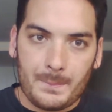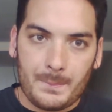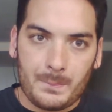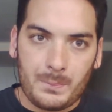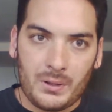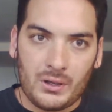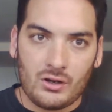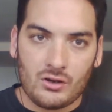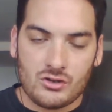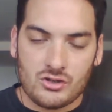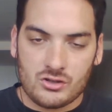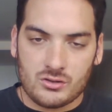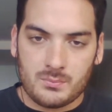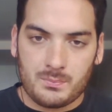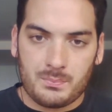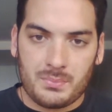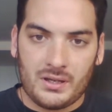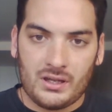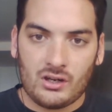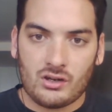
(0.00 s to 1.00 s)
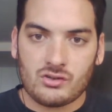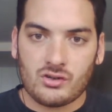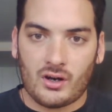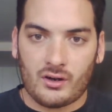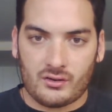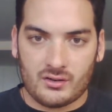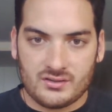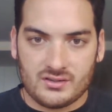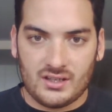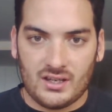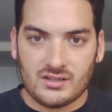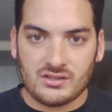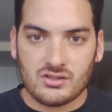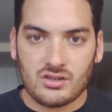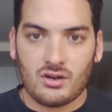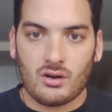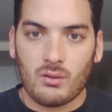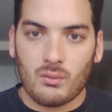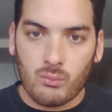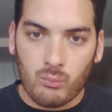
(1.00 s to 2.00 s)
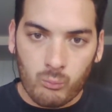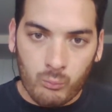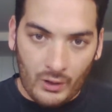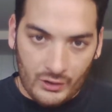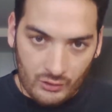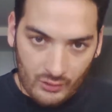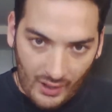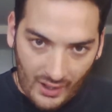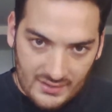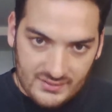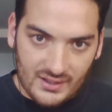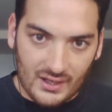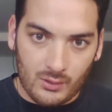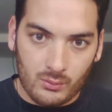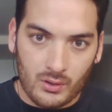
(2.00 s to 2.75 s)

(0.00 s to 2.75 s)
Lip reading: Peter Drucker says, when you ask that